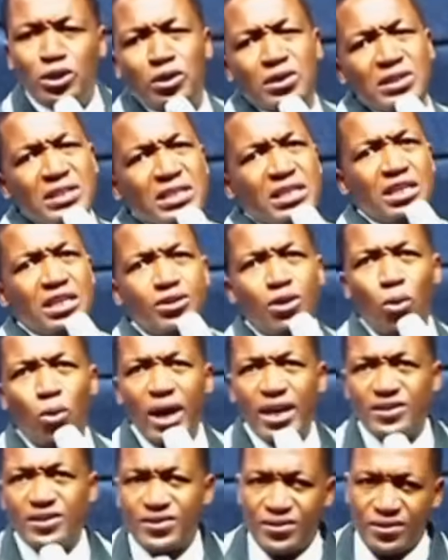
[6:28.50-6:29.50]
is not seen in your
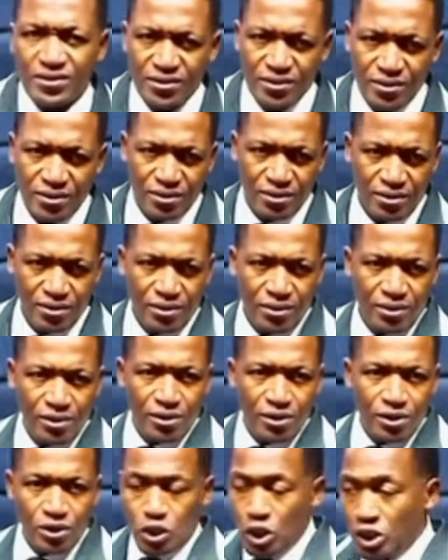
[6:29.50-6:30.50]
works.
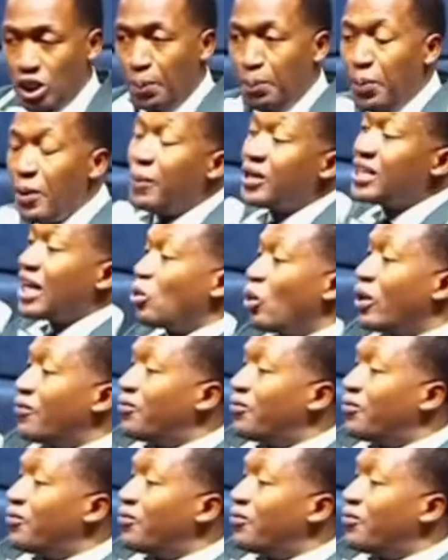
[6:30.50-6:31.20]
So the people that